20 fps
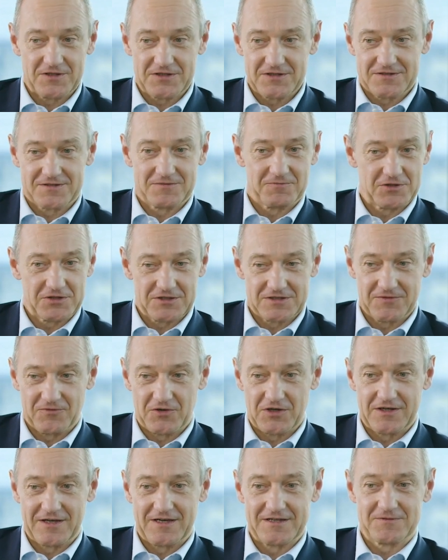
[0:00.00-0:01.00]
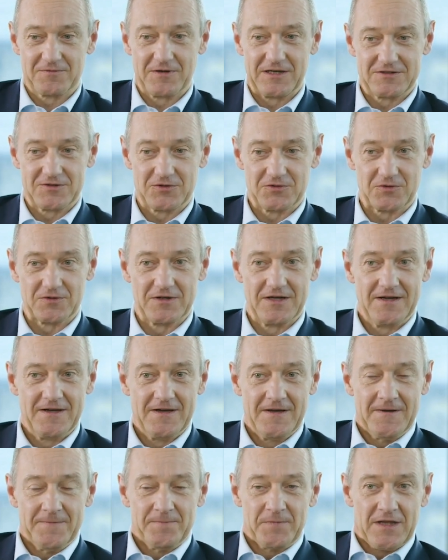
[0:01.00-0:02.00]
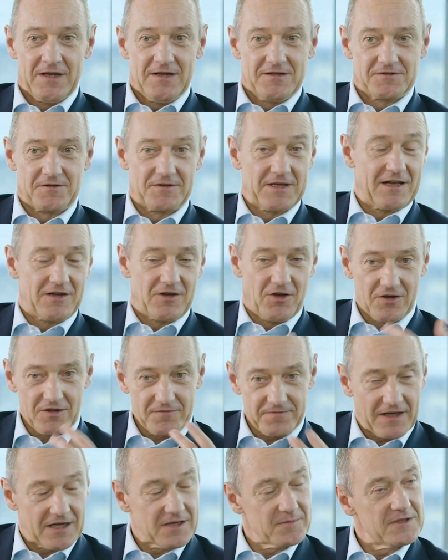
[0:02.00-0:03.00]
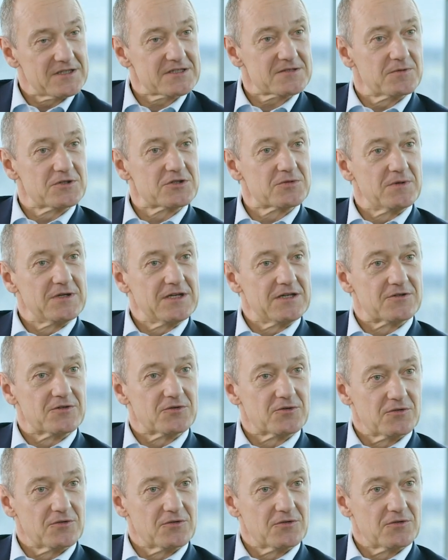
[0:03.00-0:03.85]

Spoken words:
which is a very nice way to do. So there are a lot of elements which we need to